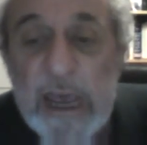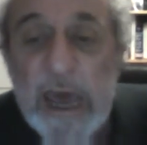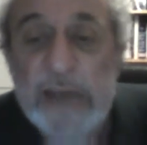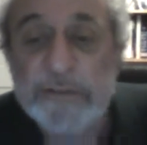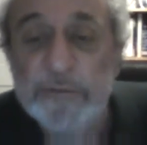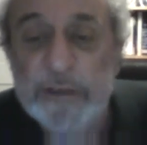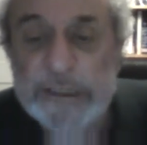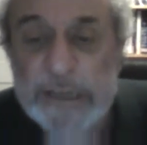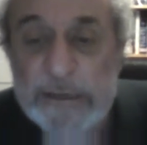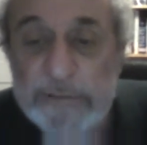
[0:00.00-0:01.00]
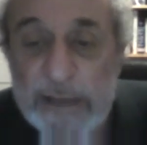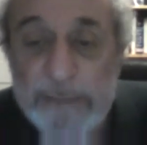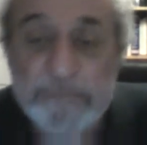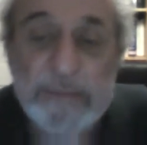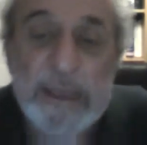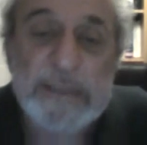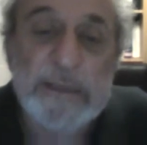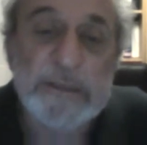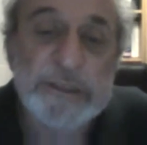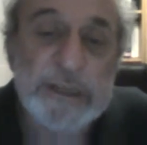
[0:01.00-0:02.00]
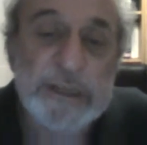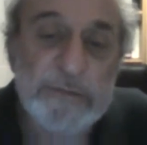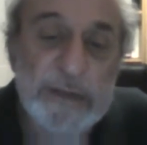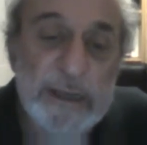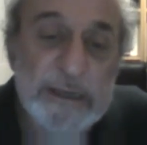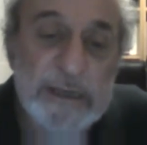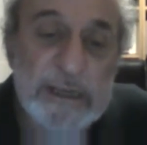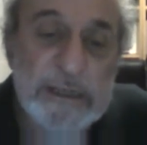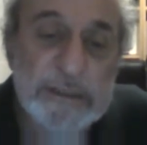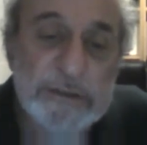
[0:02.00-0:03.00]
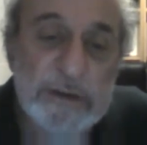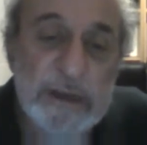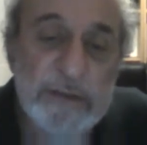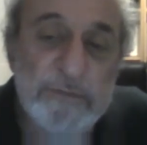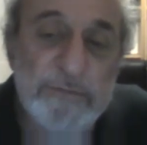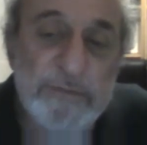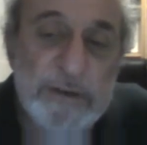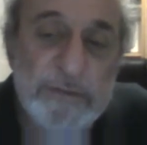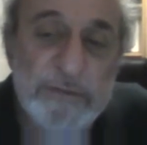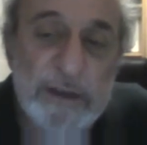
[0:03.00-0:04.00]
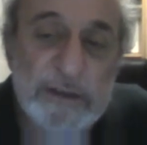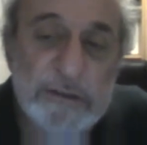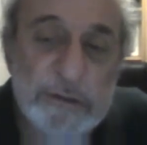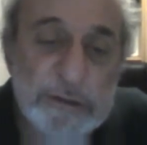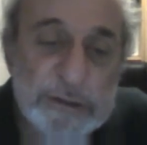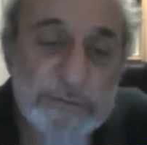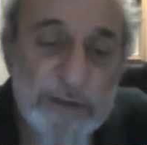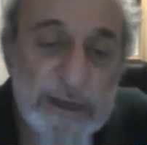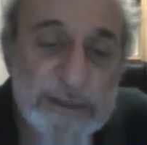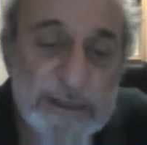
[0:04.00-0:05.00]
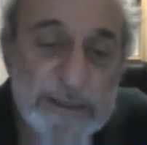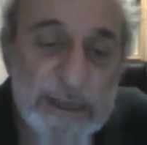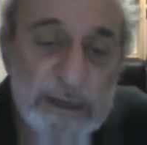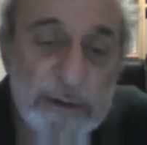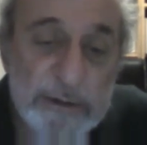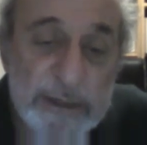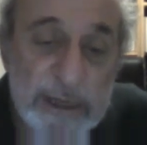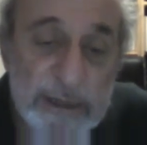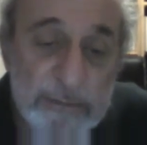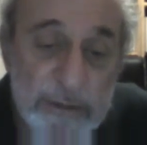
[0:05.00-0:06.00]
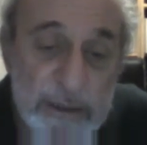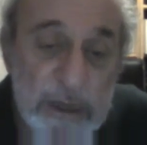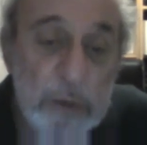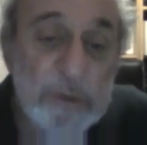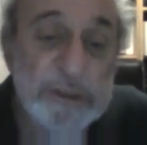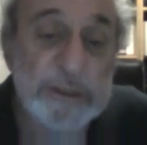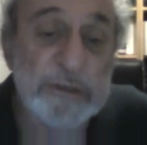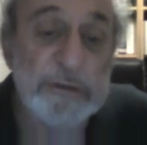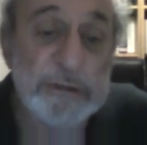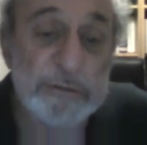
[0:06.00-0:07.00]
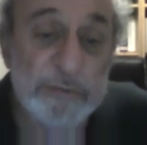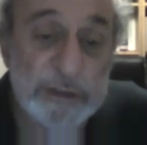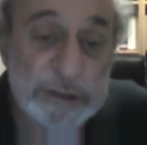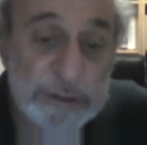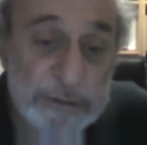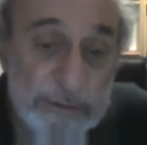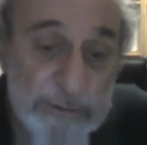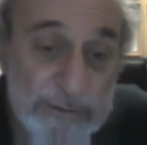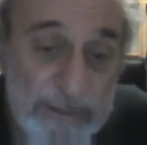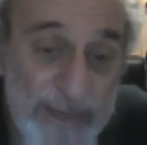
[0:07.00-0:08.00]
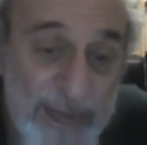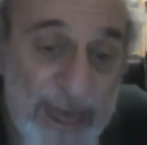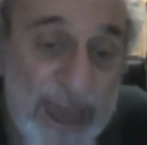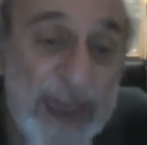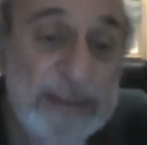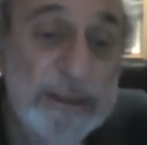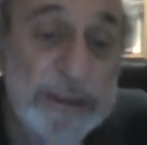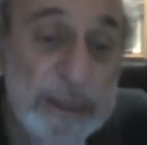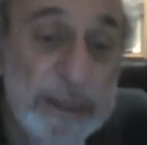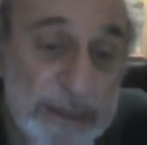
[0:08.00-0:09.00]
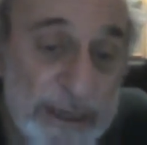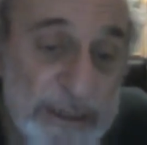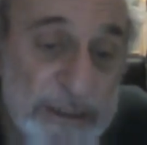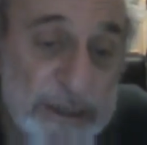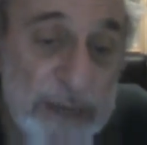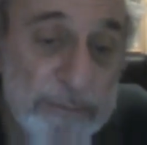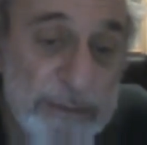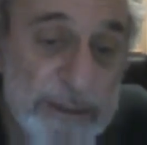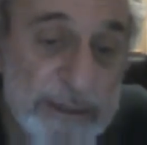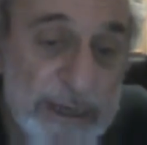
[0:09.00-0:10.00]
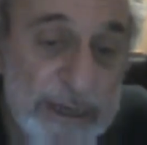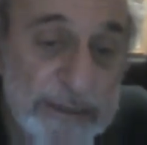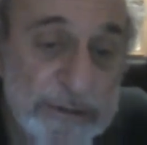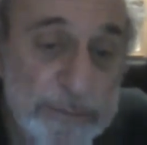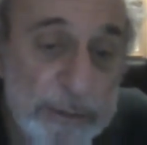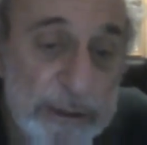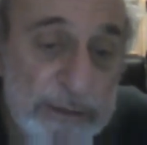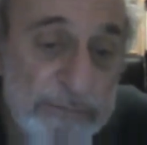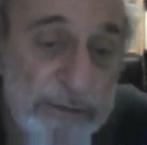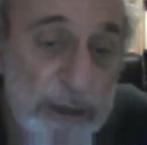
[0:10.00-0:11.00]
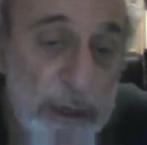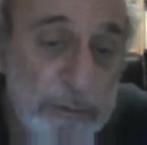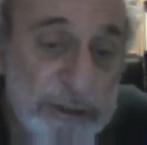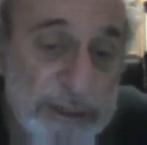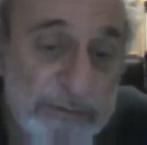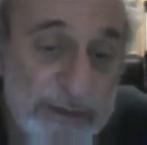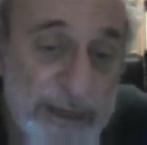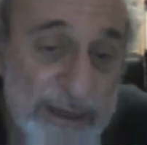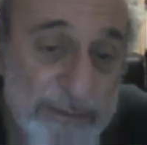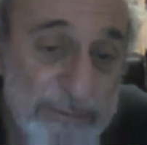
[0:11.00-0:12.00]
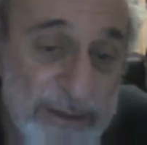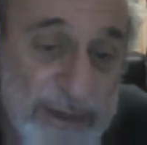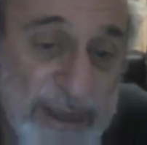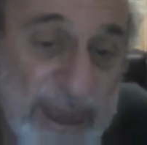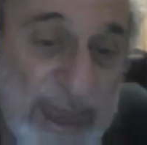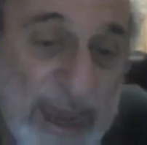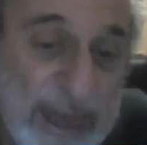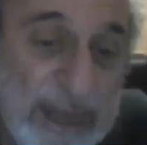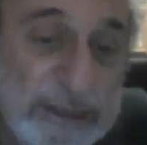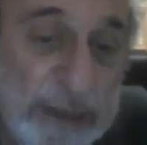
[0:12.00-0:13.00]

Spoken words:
That's the first line of that. And the second line is "Vilified, crucified in thy holy name," which is the crucifixion. Mm-hmm. And the third line is "a million candles burning for the hope which never came," and that's the